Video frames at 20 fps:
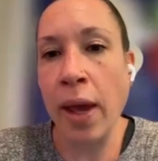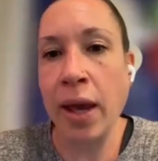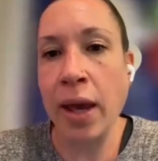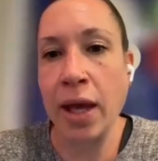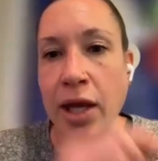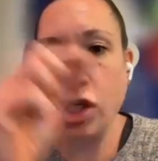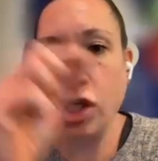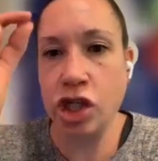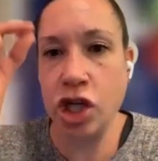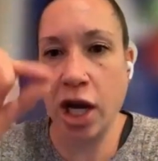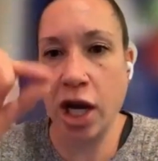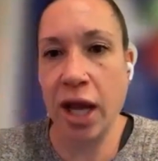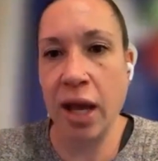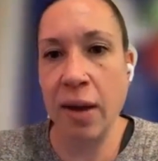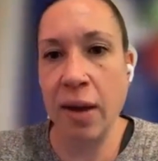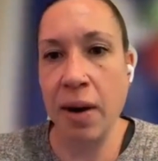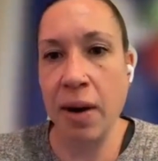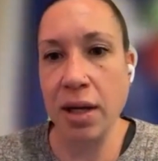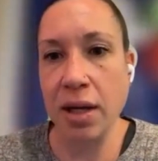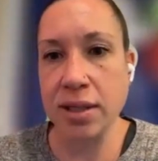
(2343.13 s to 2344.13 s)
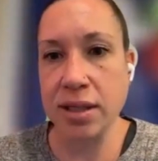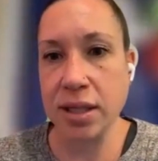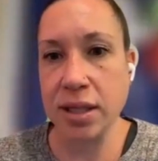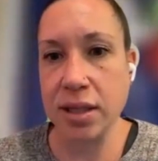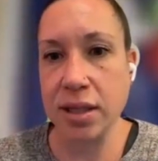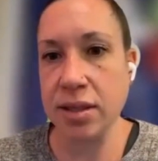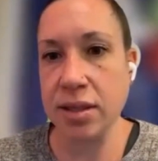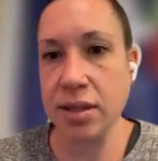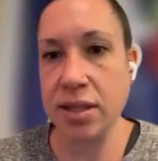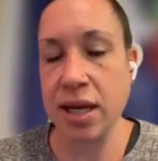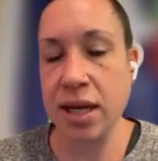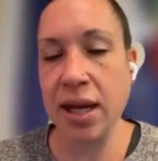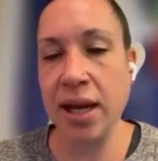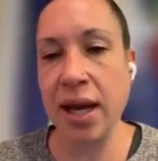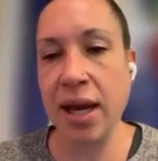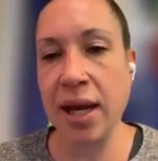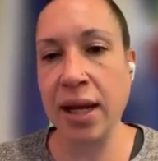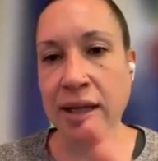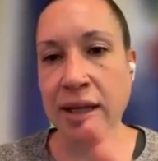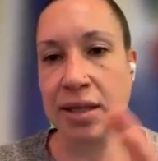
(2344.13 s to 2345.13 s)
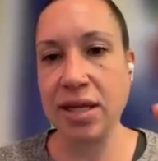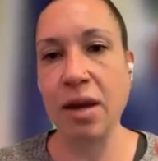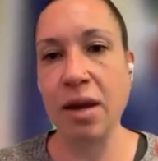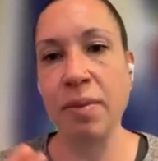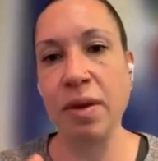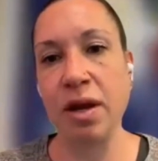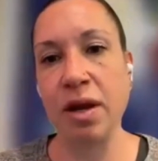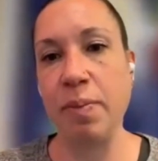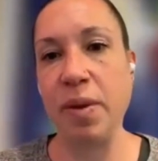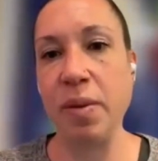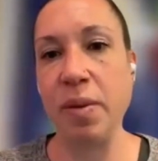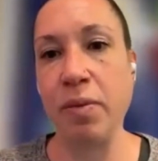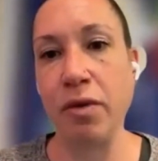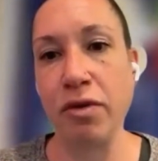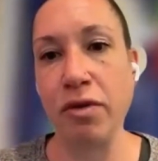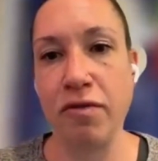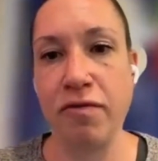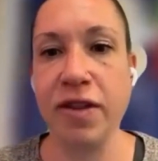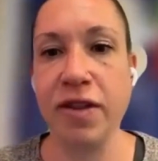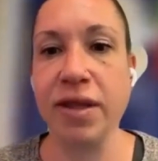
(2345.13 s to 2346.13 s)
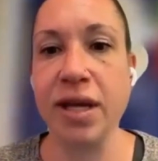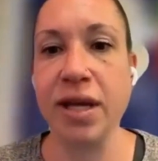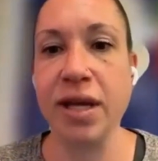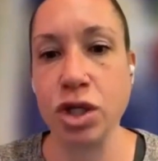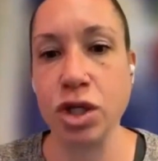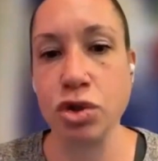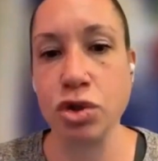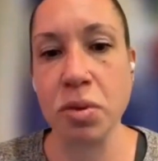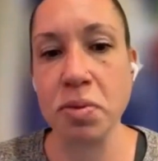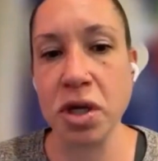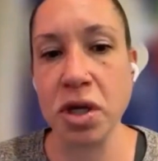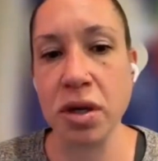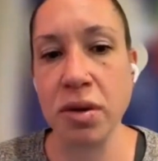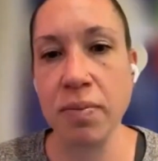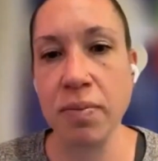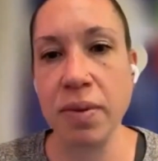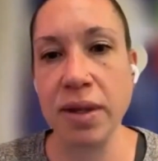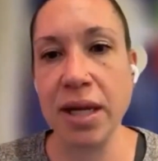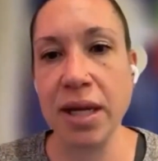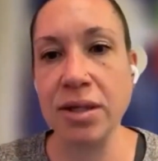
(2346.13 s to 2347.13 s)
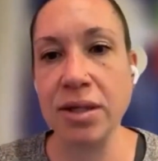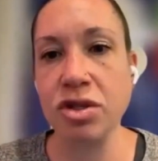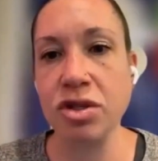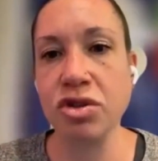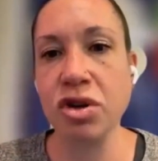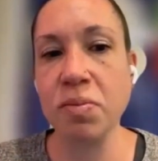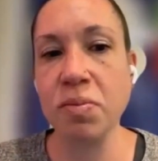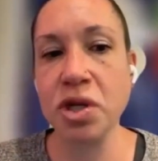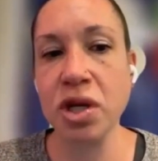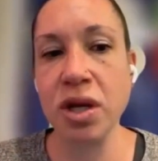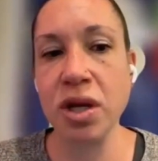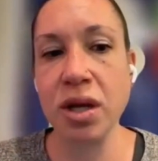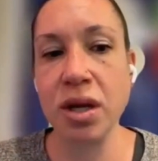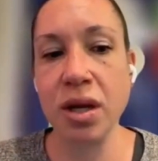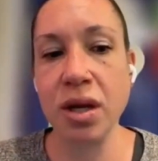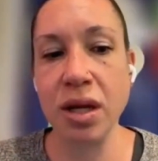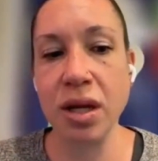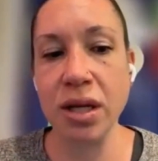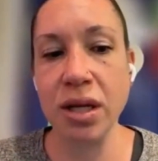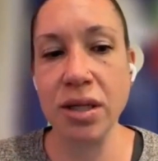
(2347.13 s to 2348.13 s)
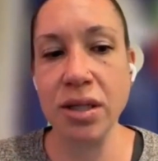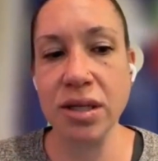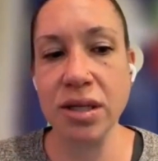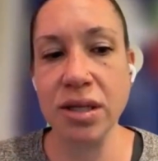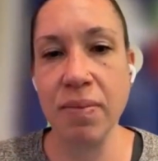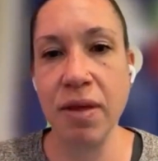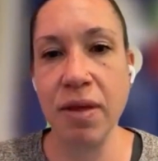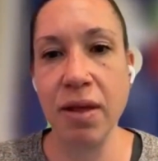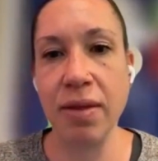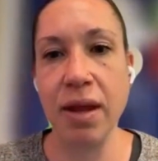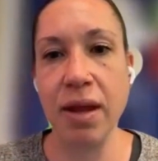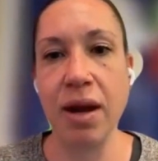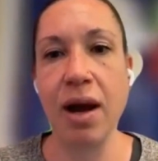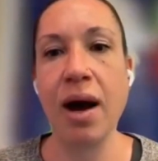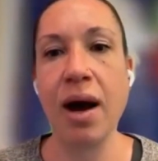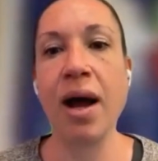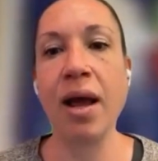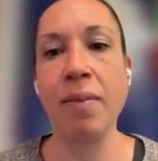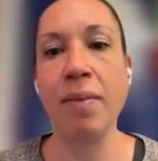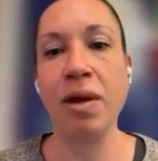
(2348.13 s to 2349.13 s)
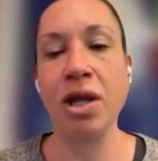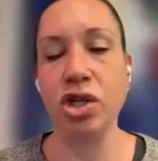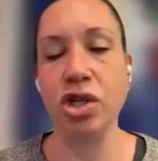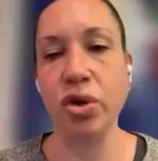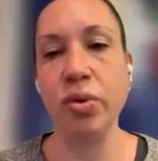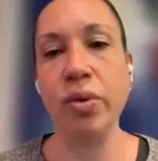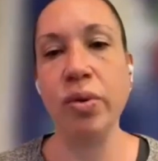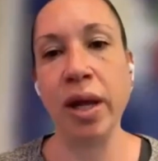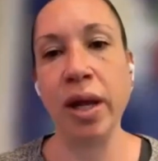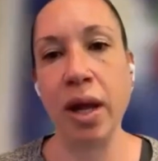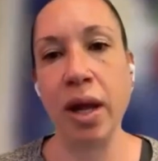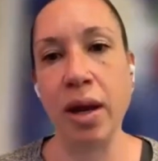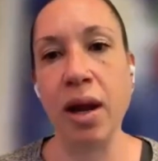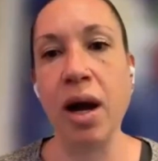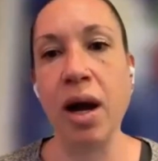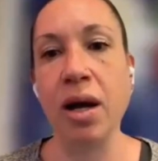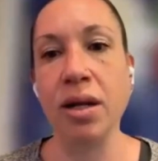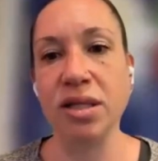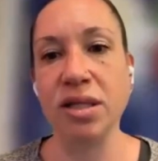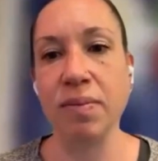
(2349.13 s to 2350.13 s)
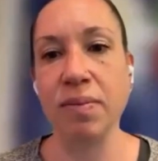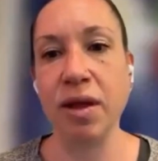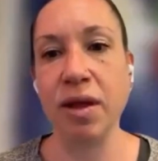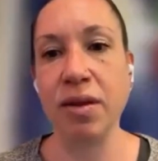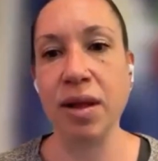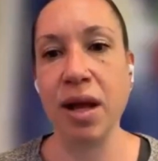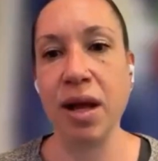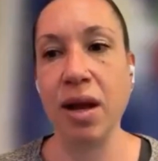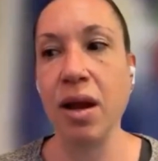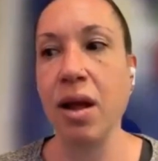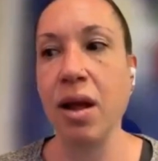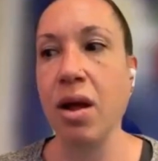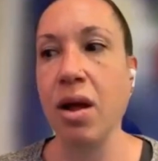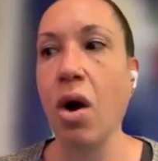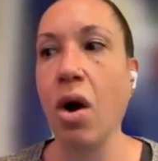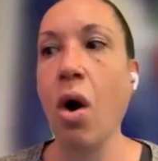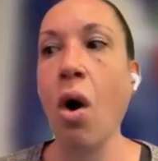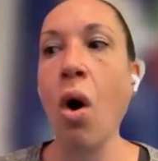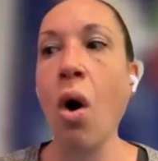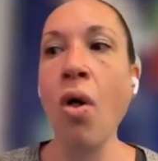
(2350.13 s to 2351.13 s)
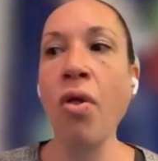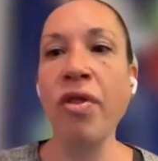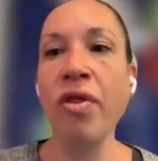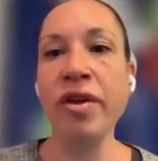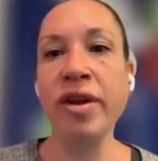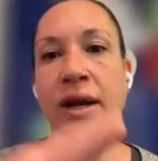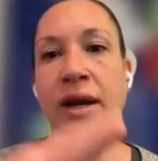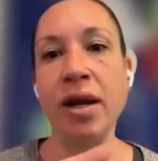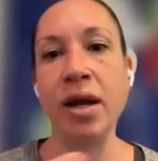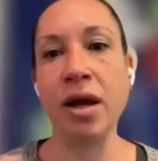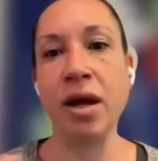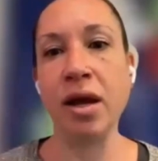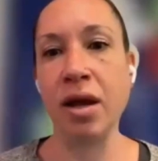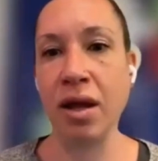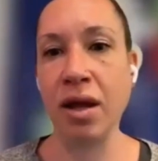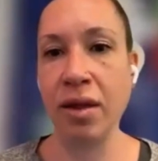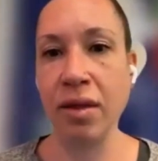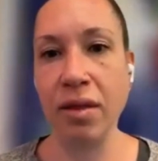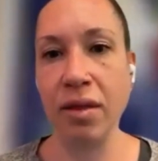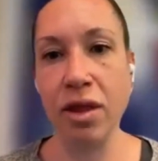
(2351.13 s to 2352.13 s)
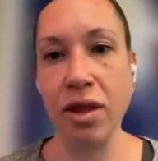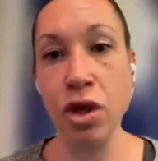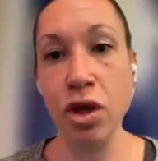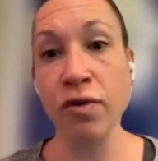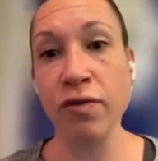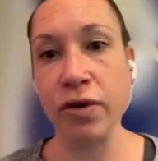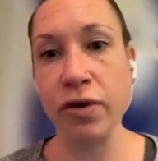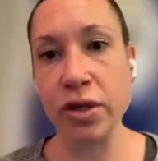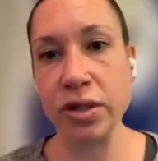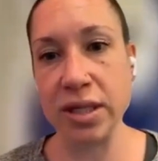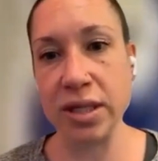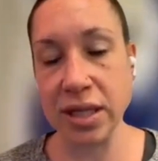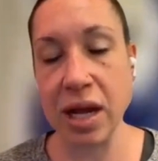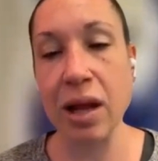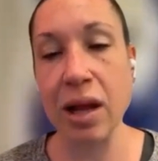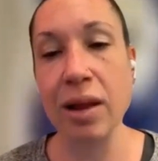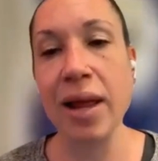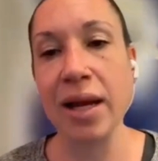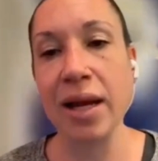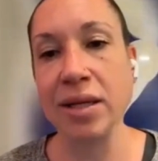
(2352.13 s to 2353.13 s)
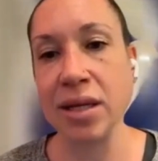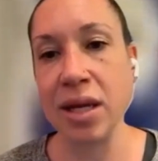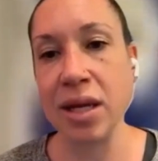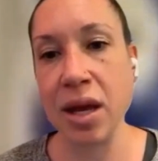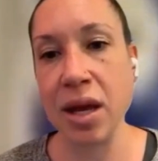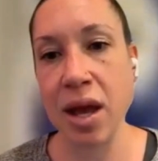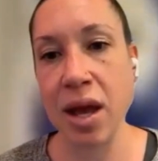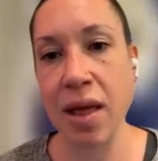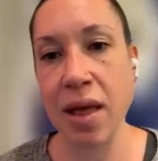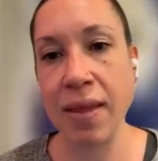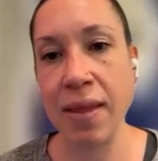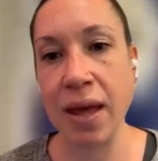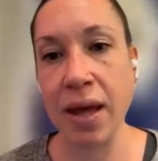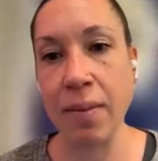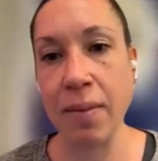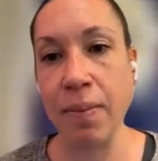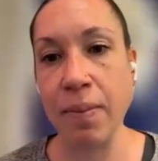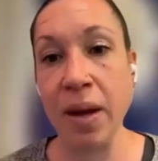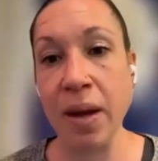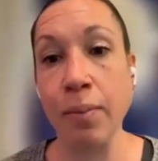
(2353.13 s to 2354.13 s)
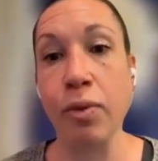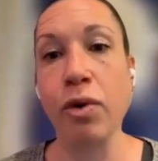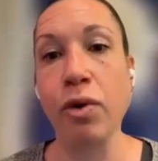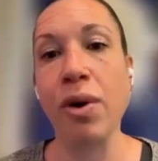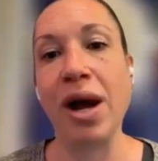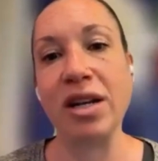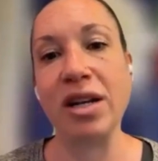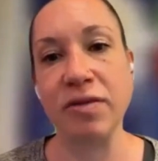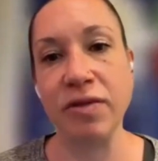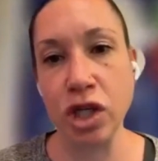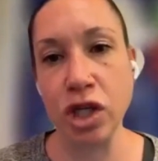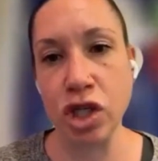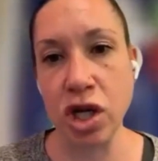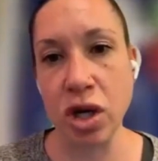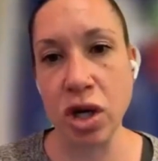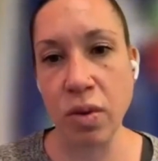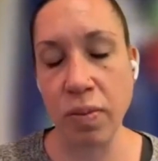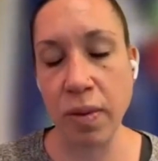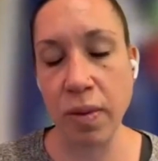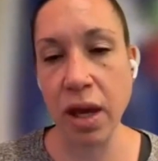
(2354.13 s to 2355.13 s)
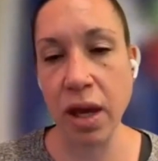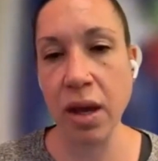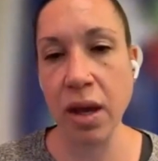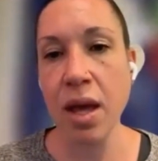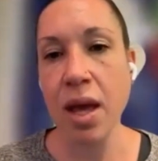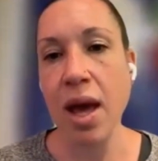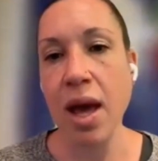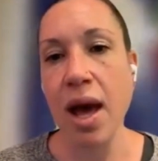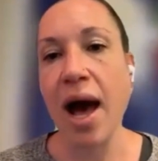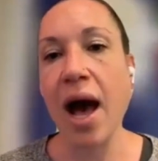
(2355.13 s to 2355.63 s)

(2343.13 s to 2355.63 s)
going and checking boxes and getting a segment of people that fit that description. But that description is something that I'm intuiting, not something that all the data in the universe is collecting and then being proactively shared with me.